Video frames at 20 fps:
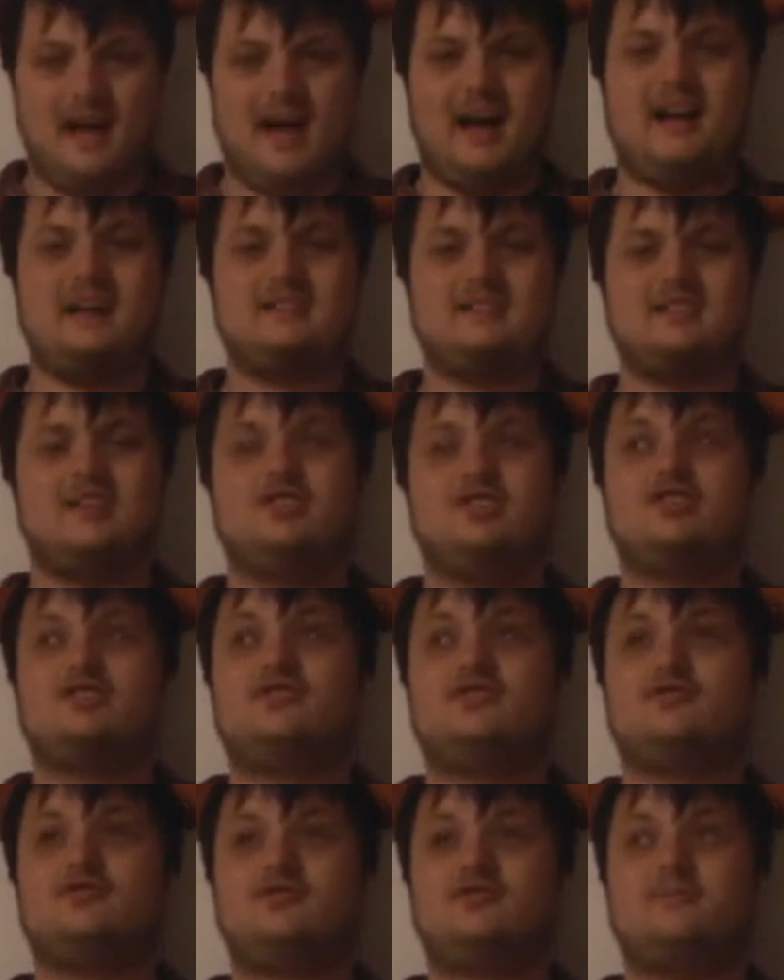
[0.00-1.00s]
ice
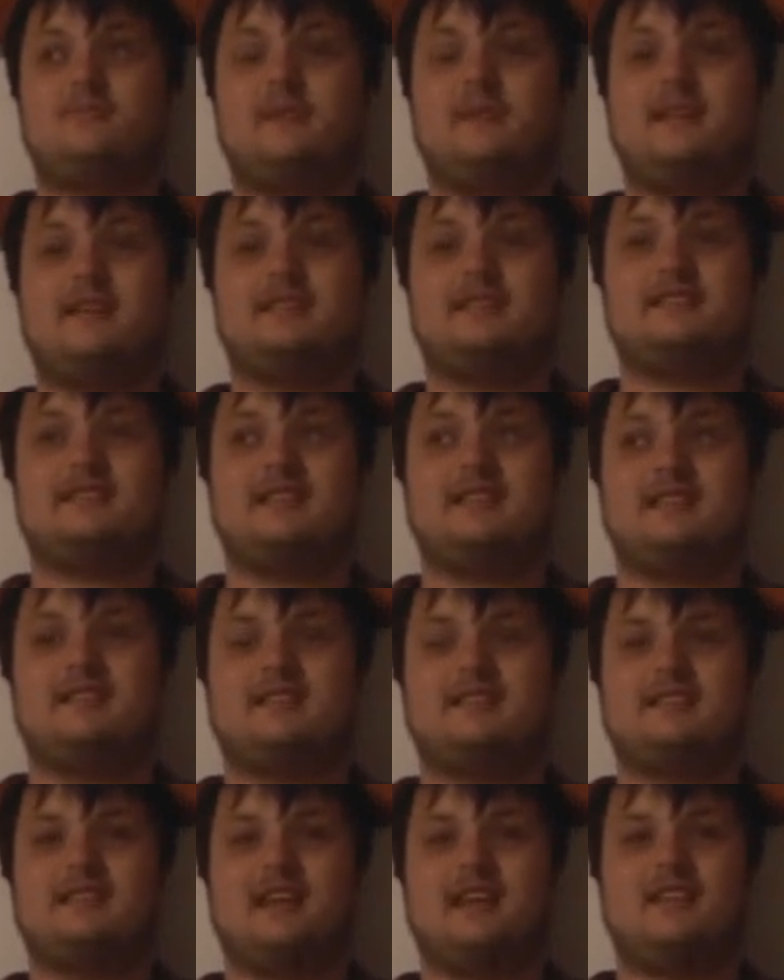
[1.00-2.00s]
should be
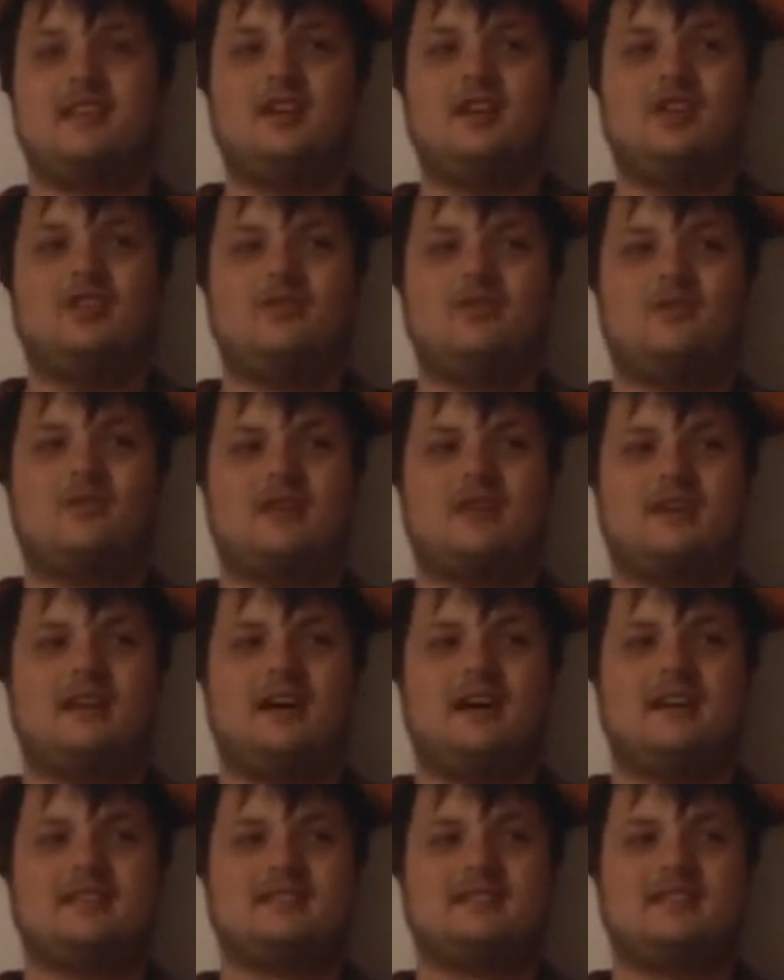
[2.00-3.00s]
resistant to
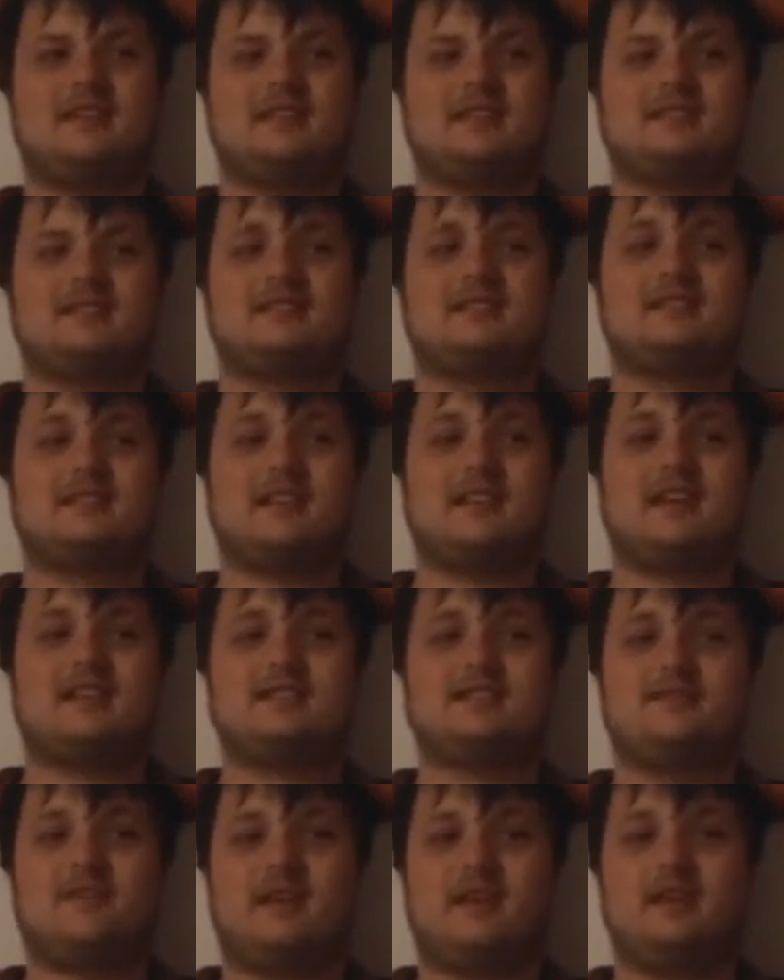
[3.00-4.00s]
grass, since
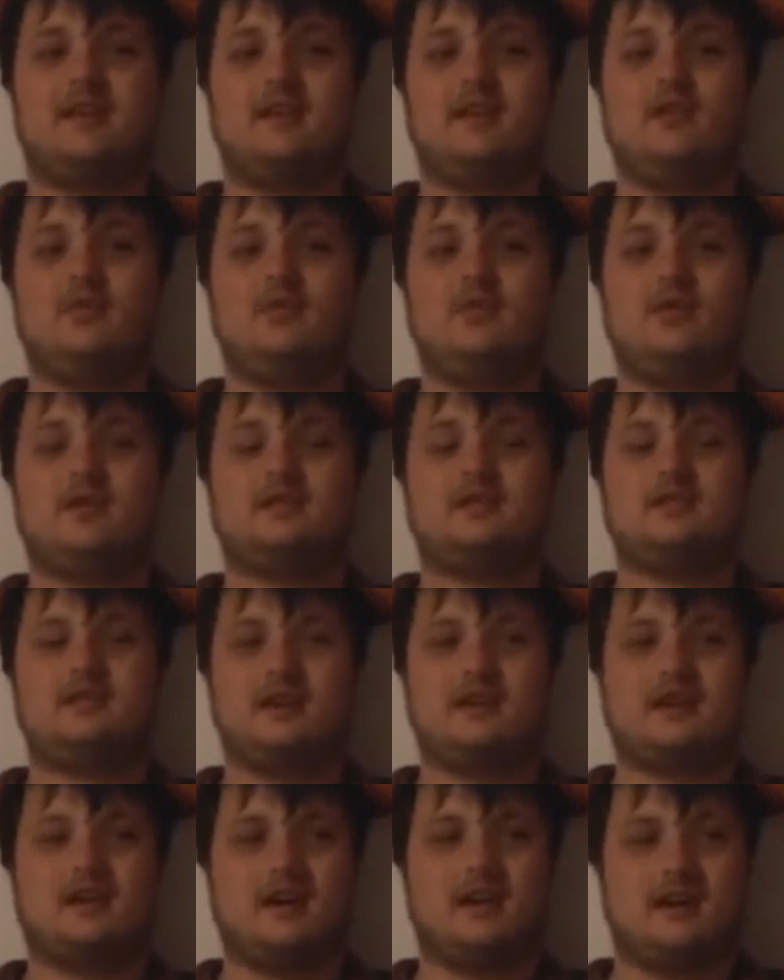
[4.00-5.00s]
that's very
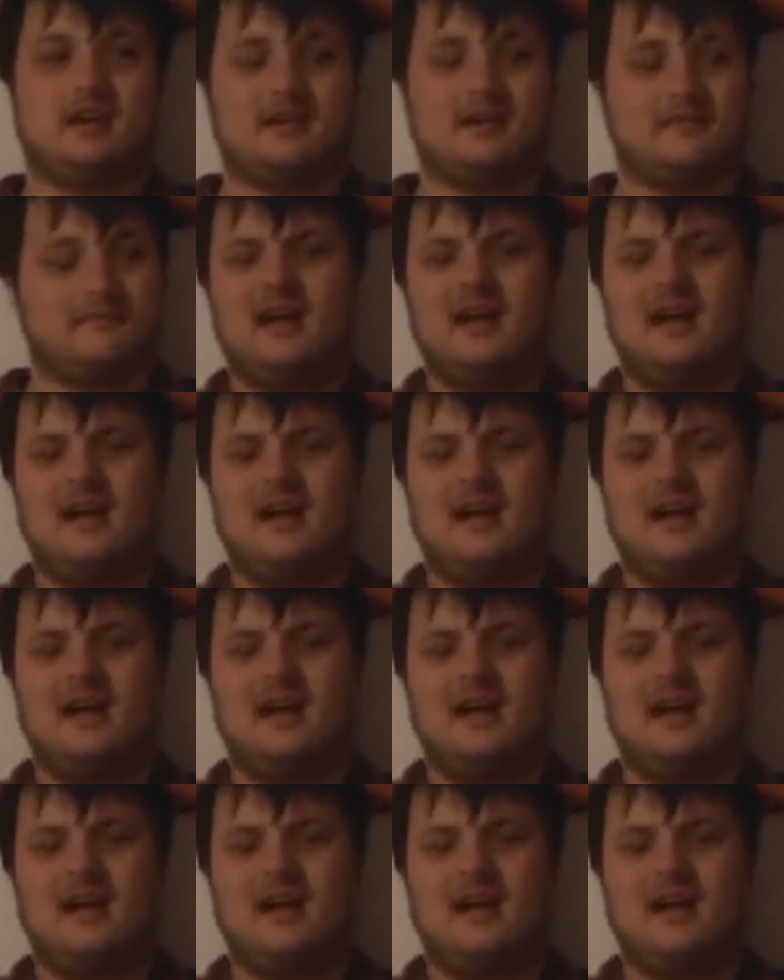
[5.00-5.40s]
logical.